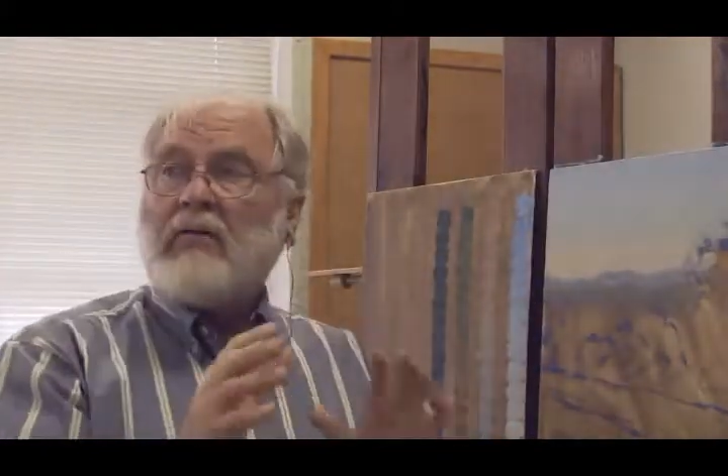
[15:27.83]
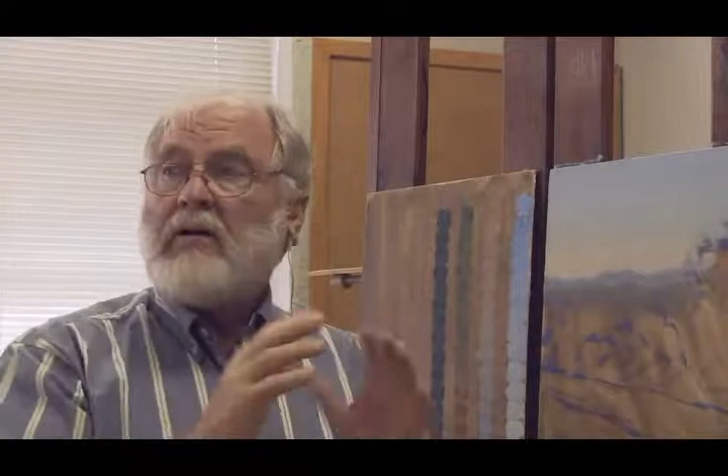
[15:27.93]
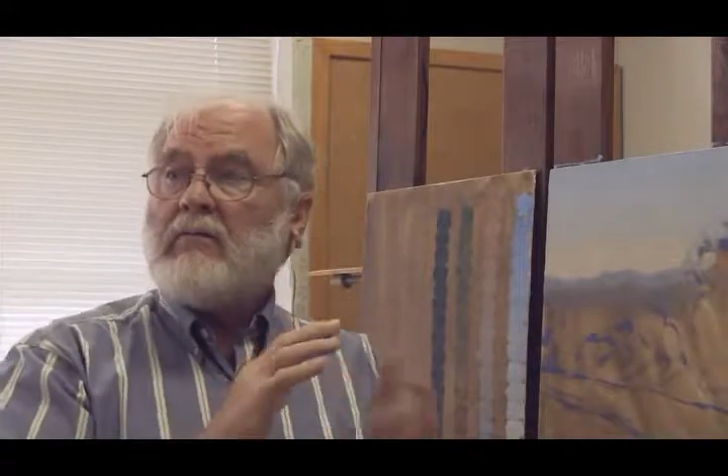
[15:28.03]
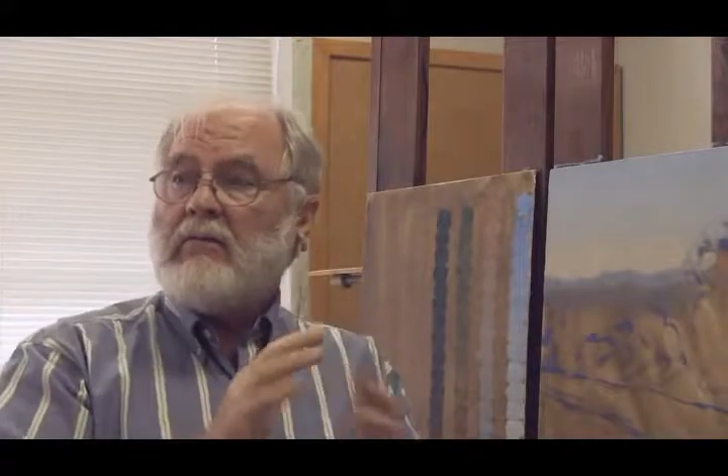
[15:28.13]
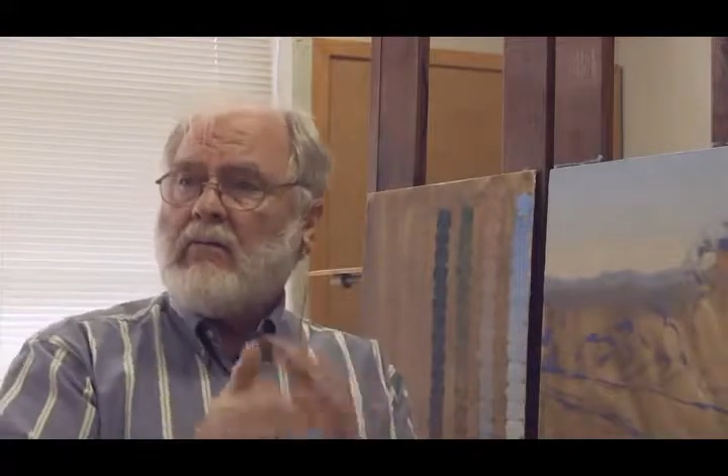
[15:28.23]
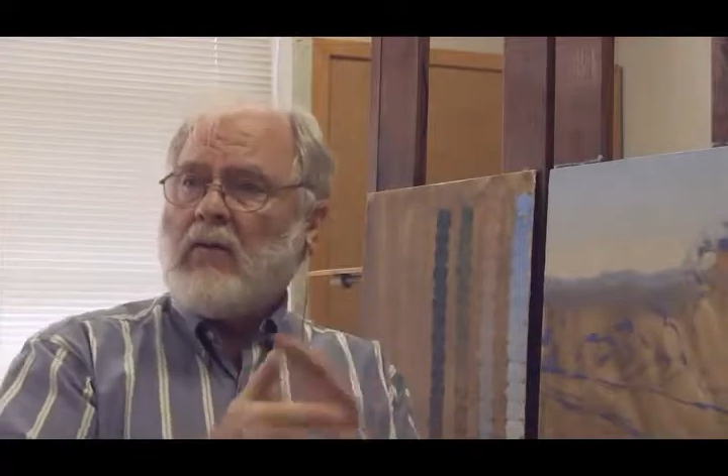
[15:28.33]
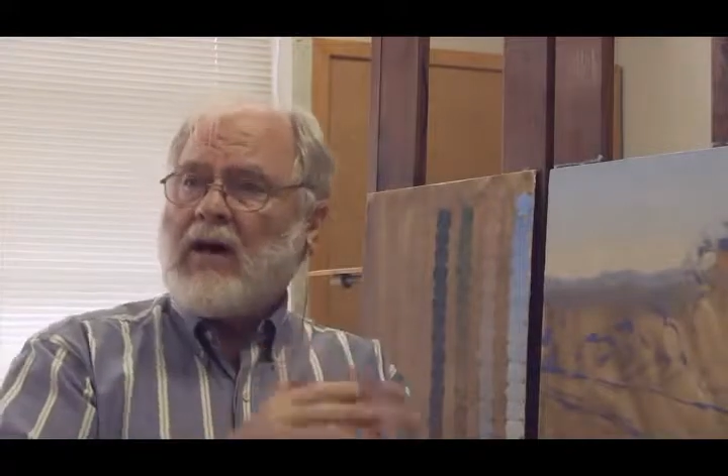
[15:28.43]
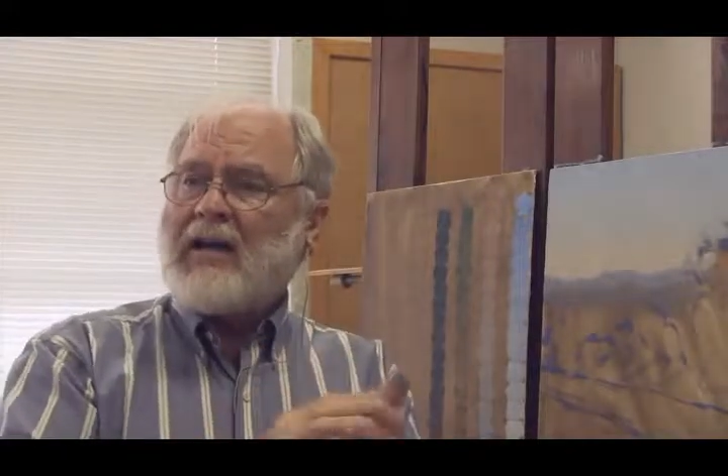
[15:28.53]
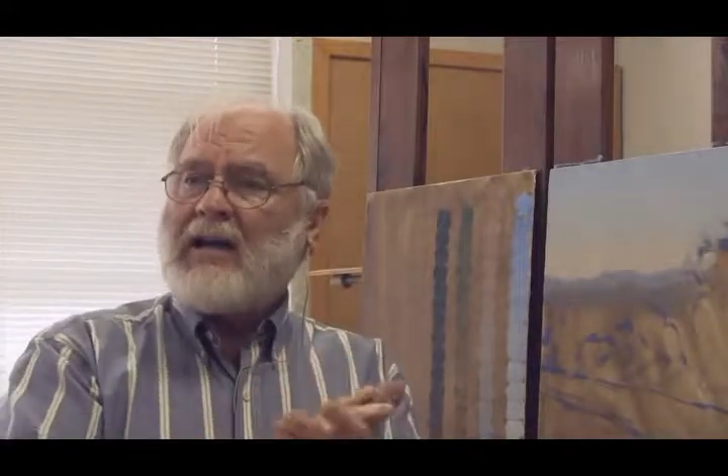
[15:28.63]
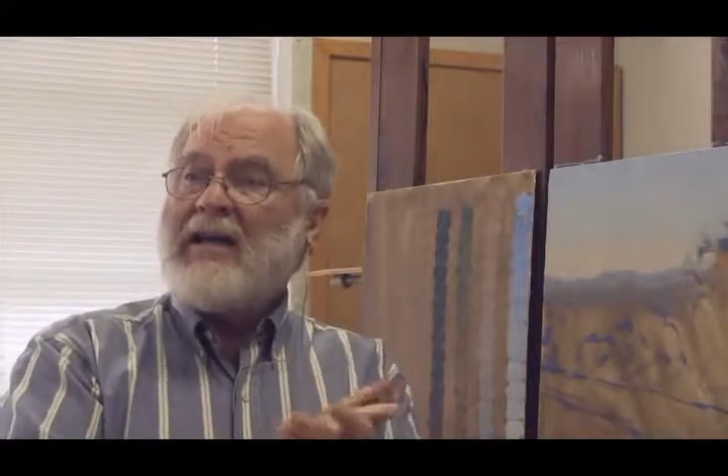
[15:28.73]
We
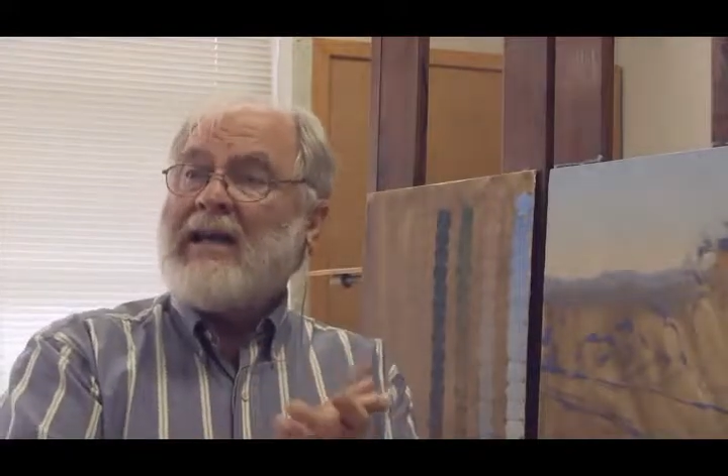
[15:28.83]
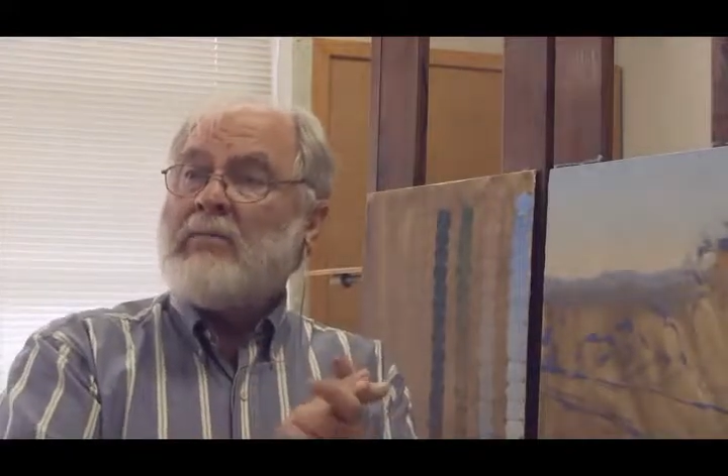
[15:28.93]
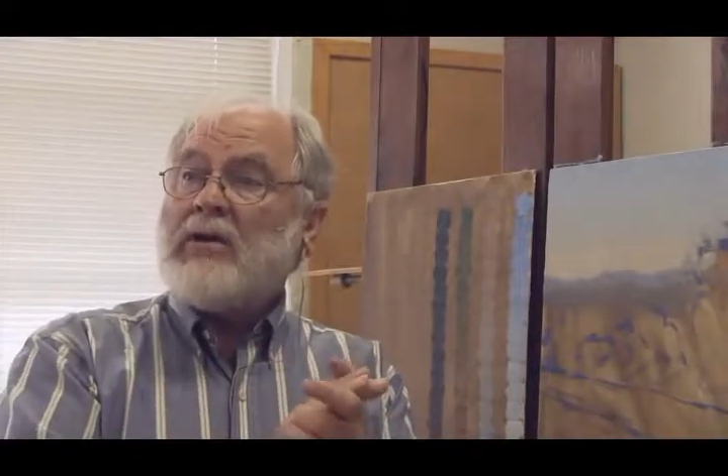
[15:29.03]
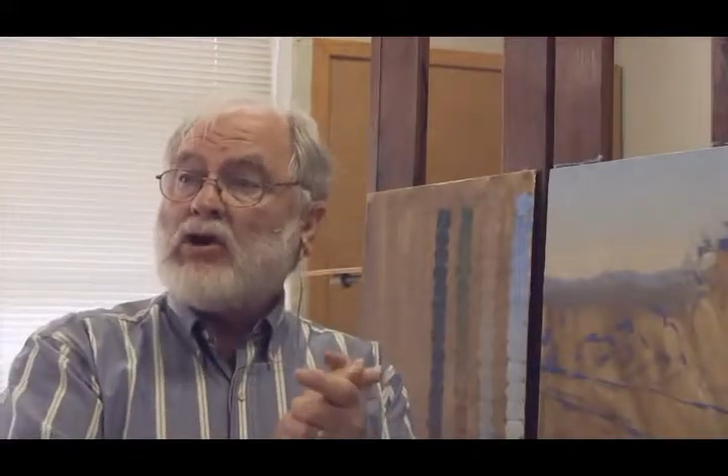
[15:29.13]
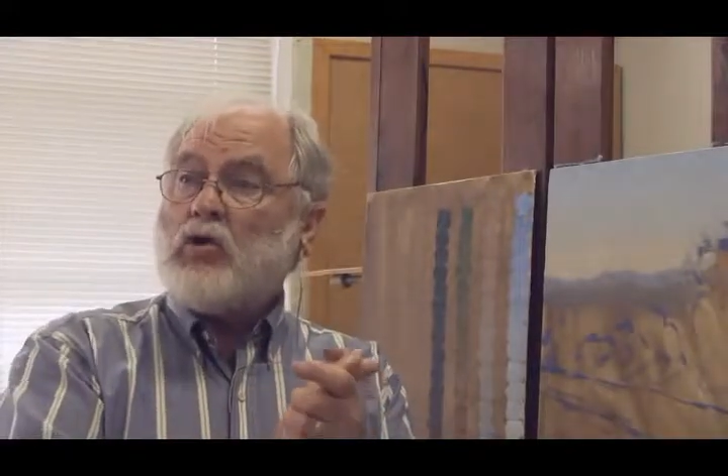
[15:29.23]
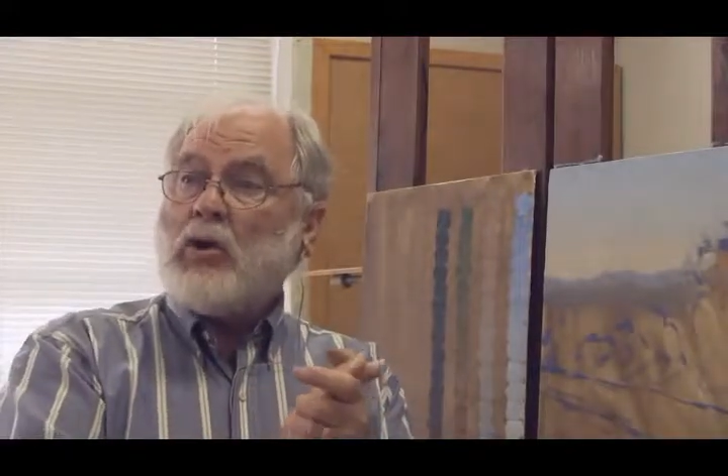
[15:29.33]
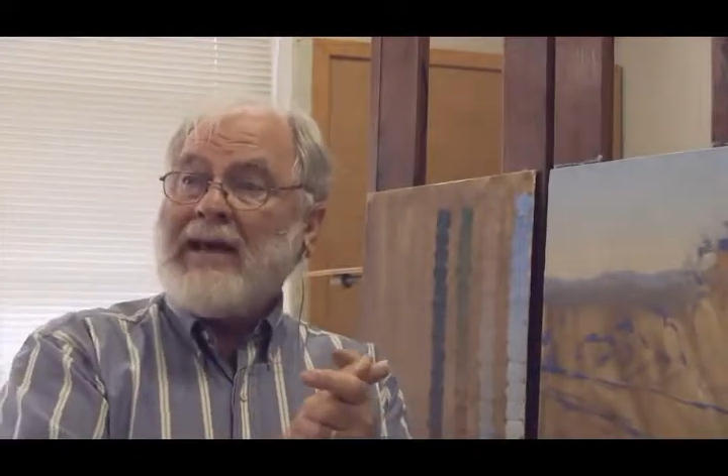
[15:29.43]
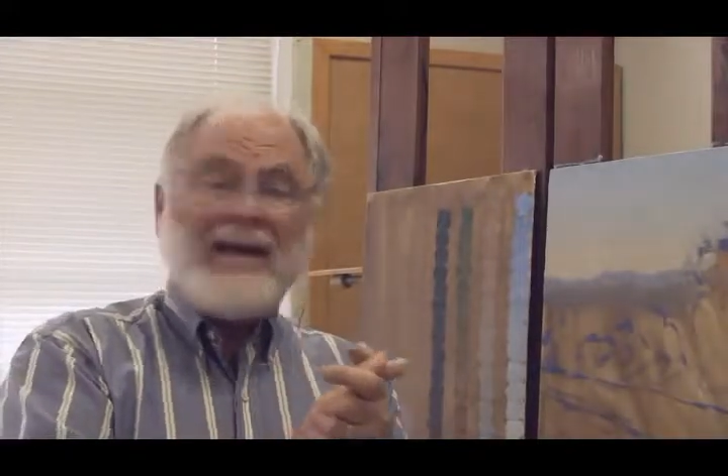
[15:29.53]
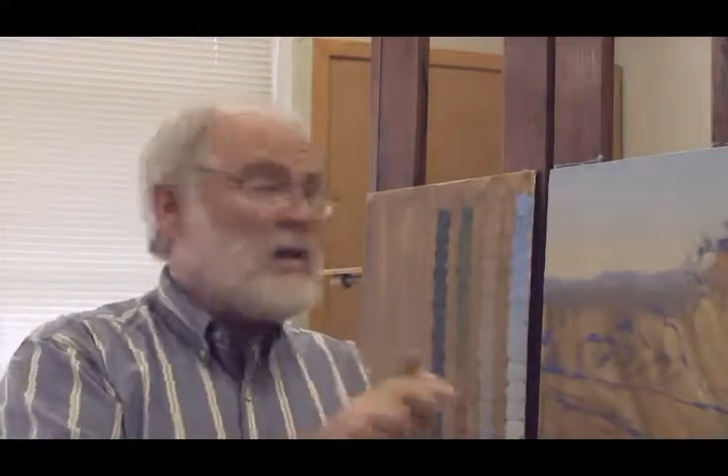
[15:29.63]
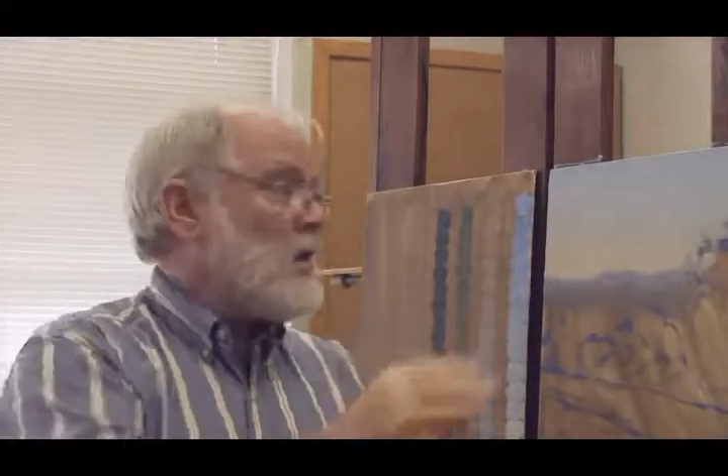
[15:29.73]
want to clean
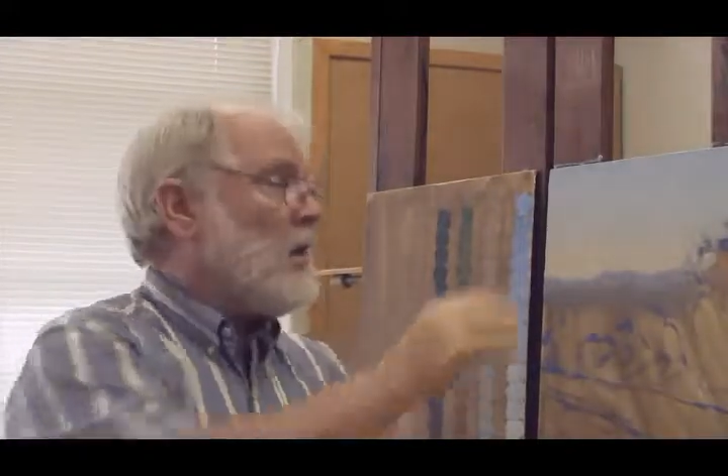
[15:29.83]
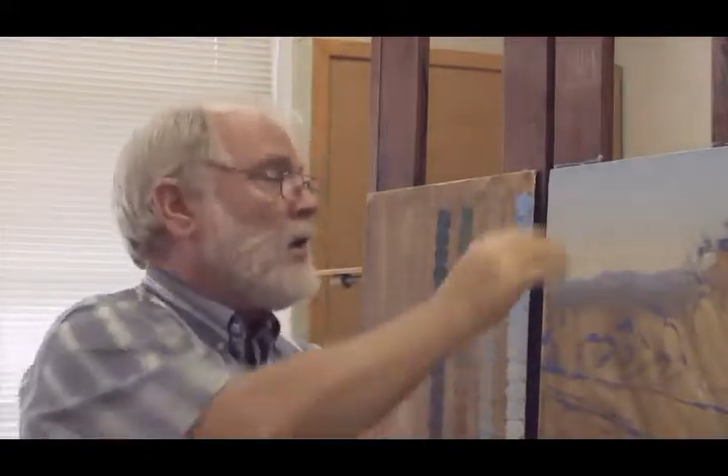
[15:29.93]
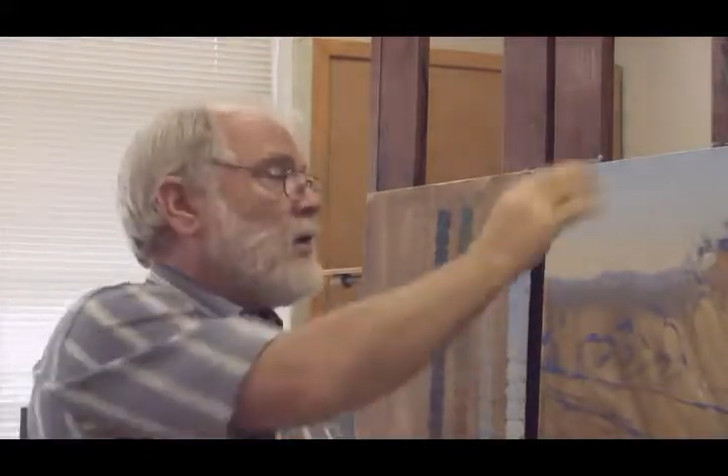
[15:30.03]
between